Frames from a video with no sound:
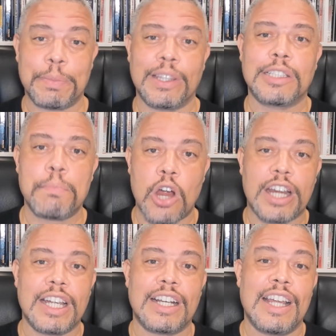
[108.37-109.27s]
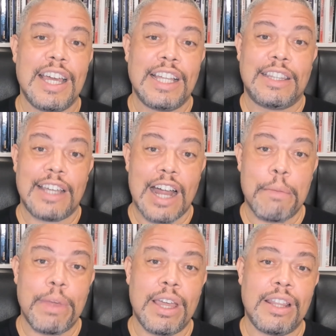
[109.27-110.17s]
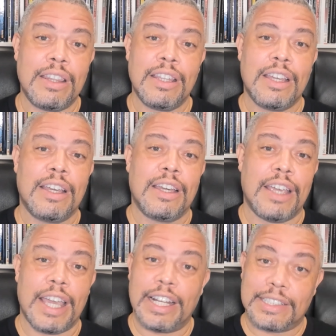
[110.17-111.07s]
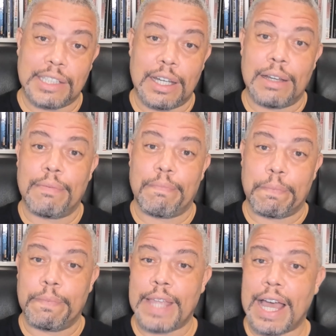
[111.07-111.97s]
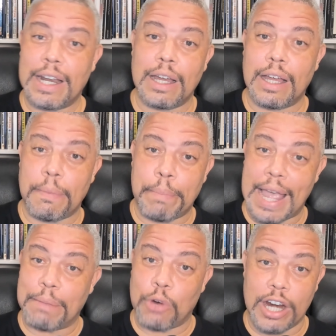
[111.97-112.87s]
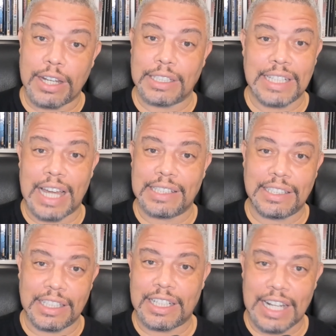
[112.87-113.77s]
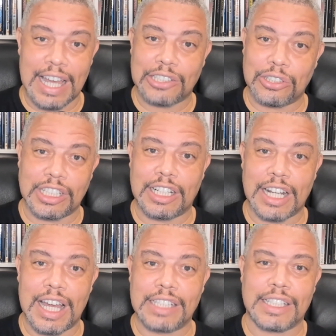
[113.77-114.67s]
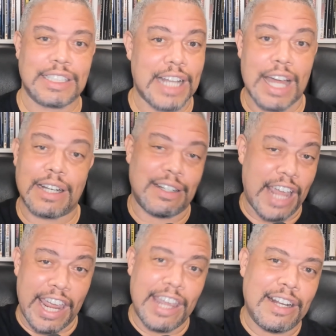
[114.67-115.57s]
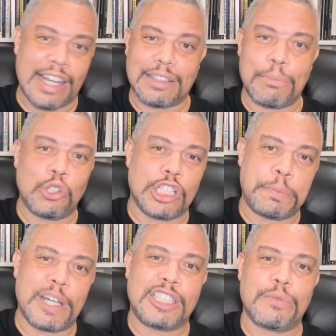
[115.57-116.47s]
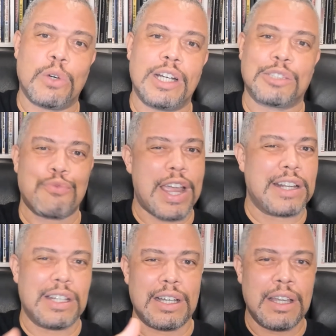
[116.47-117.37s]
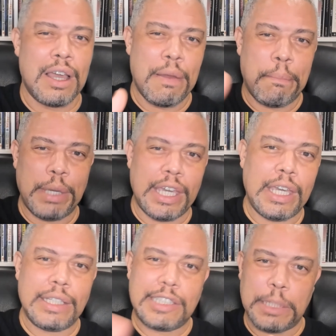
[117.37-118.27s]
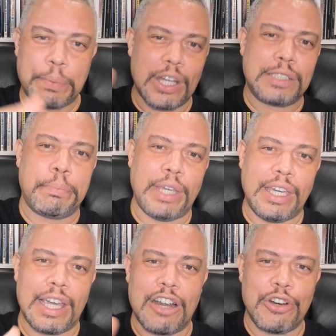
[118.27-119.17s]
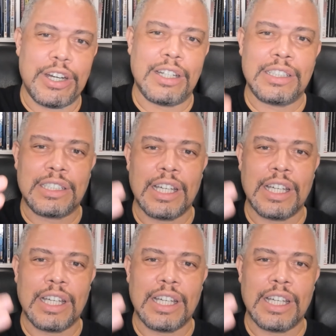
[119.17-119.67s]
But this market that I'm in, and it's not a bad market. It's not a C class or D class. It's not an A like the most expensive one. It's right in the B, C plus B areas.